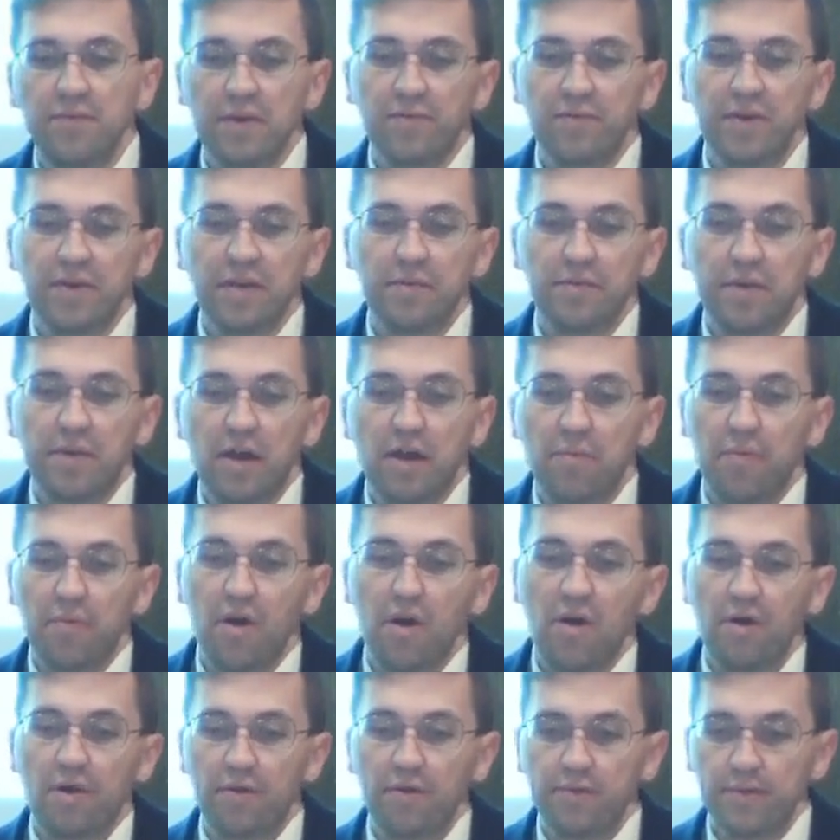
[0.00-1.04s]
We read about
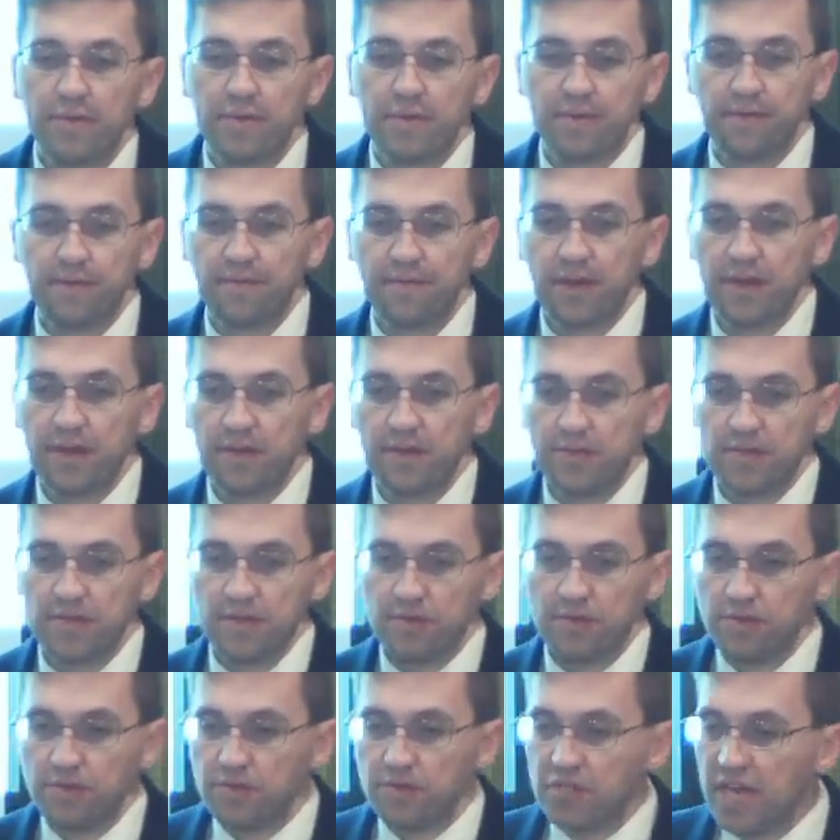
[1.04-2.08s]
Paul, who was a Pharisee,
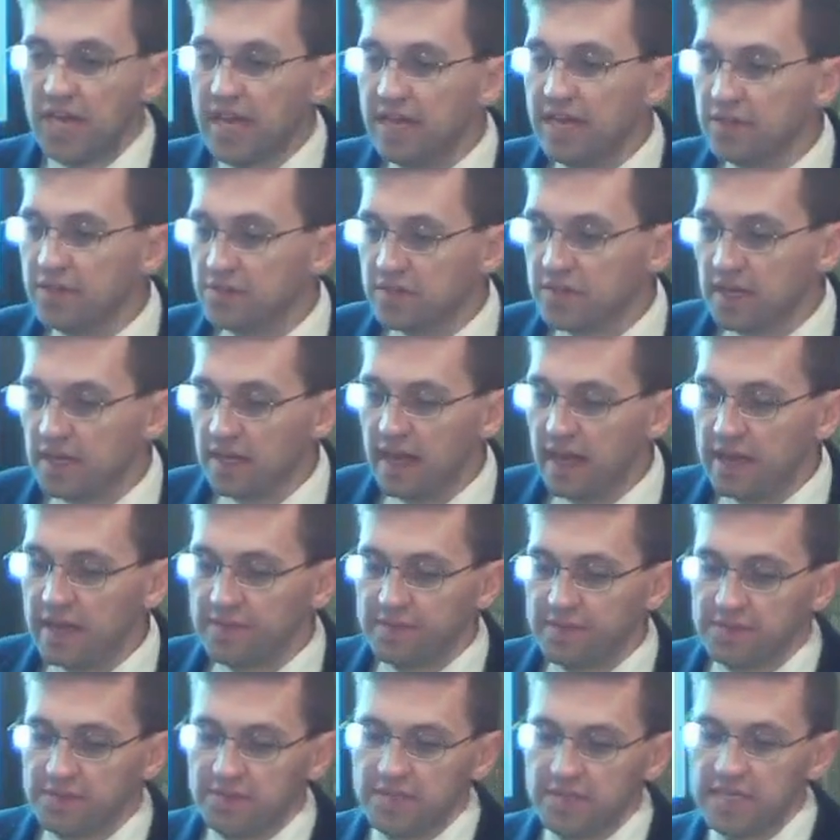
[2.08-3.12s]
who changed a lot
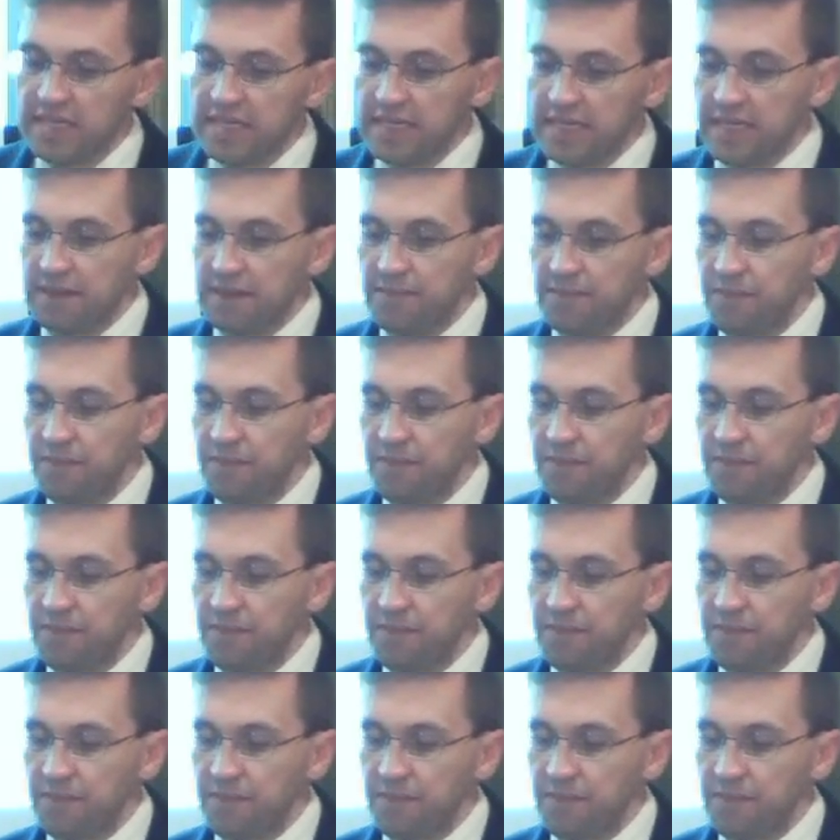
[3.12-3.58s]
of his thinking.